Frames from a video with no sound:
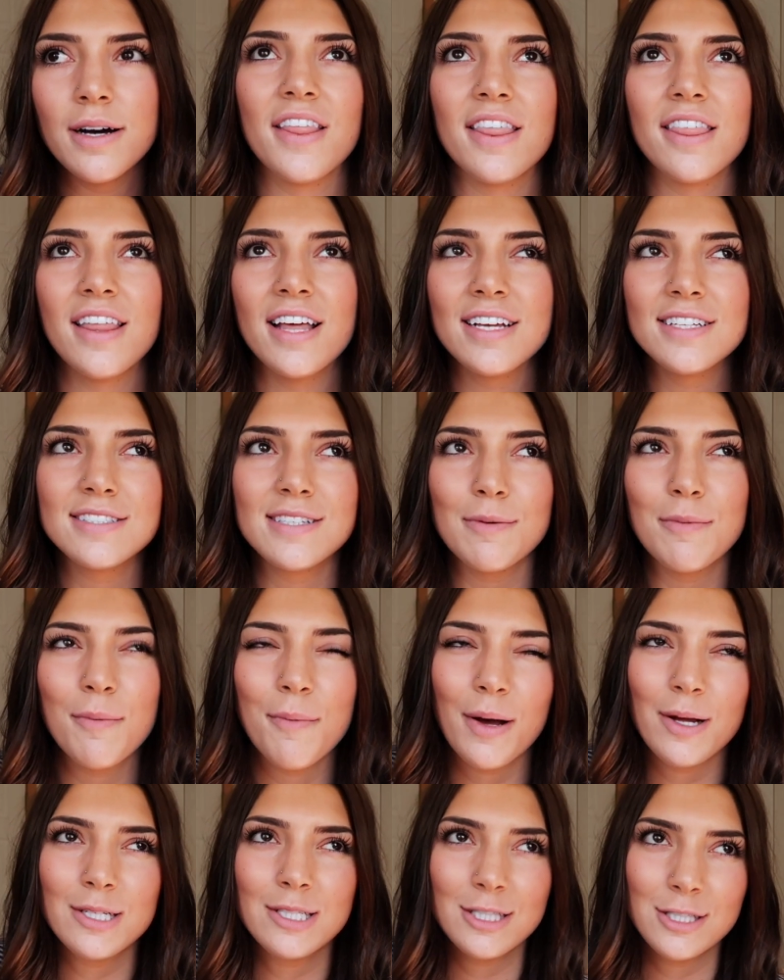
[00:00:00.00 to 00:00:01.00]
The things I'm
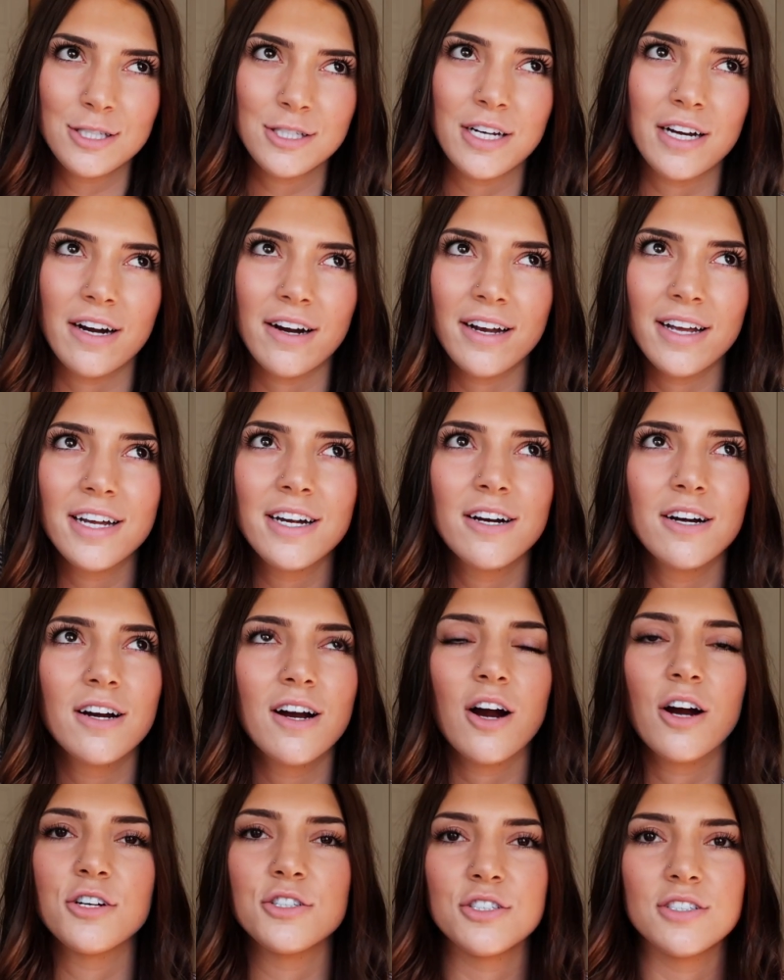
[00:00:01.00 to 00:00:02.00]
about to share
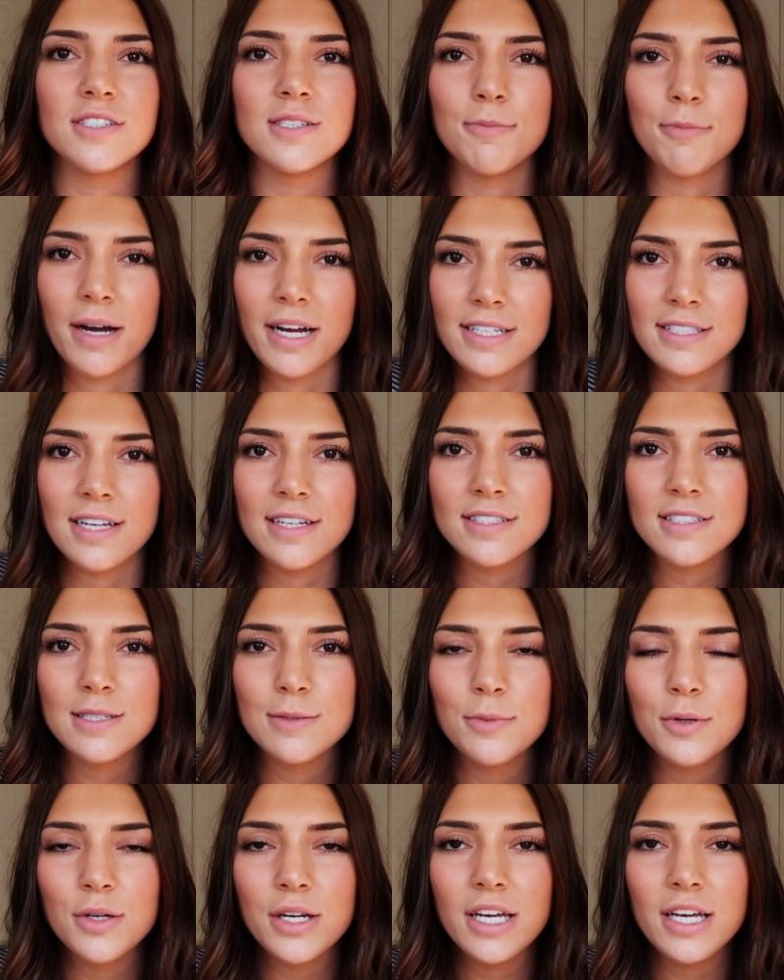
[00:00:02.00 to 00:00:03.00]
here are just my
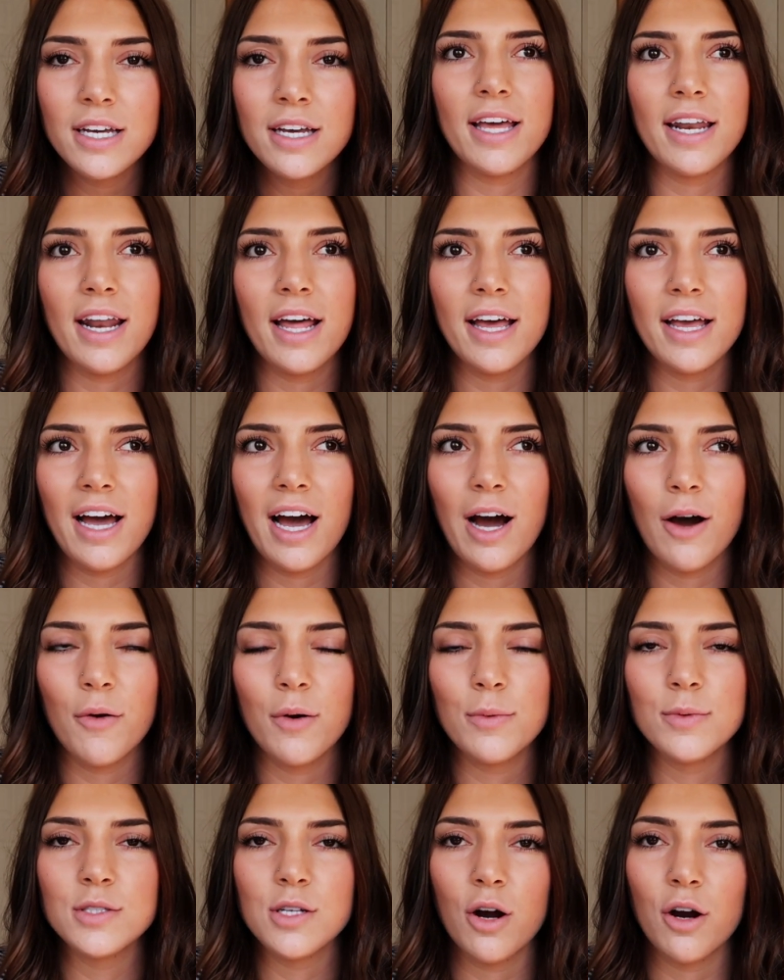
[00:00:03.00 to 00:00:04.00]
testimony and how
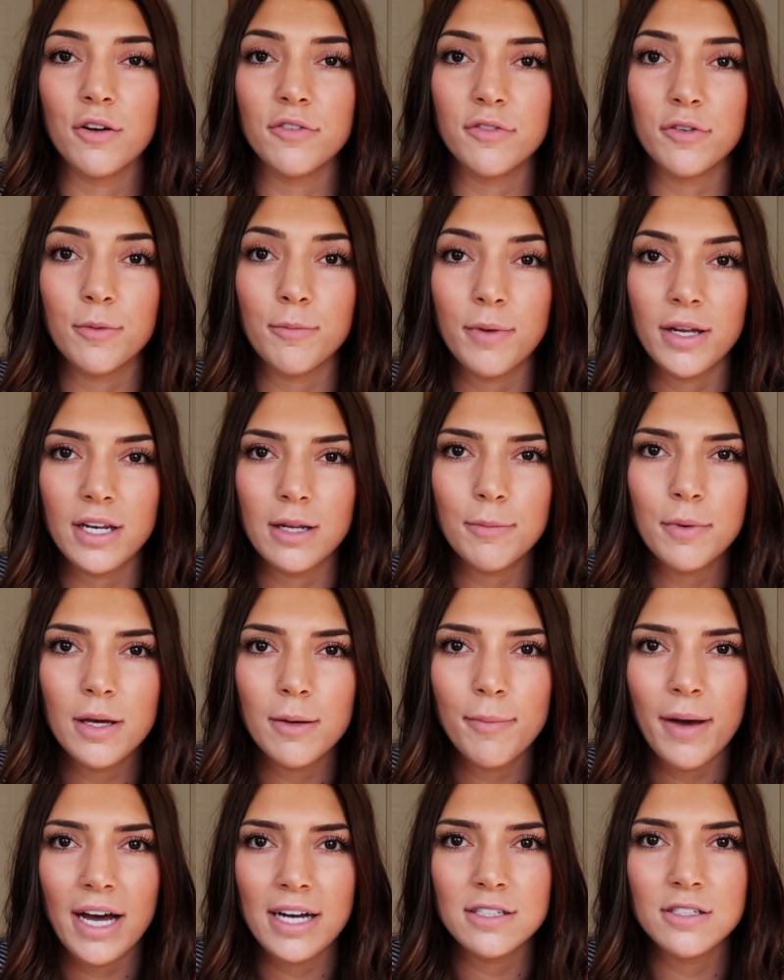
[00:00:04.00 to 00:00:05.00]
it was hard for me to be a
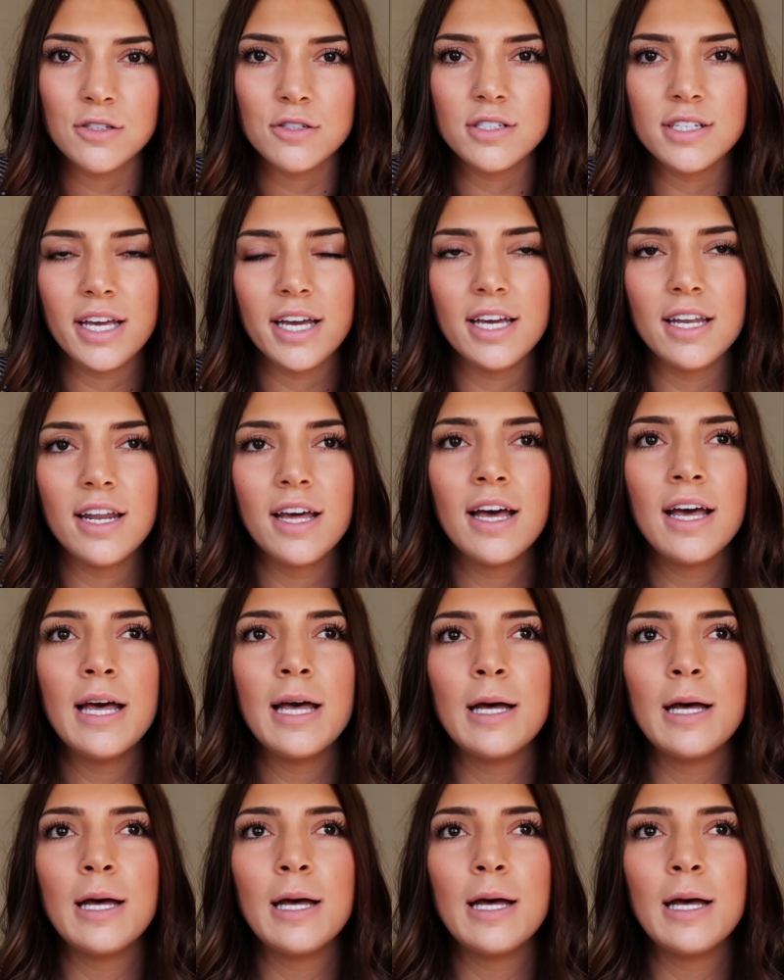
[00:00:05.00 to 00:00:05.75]
pastor's kid,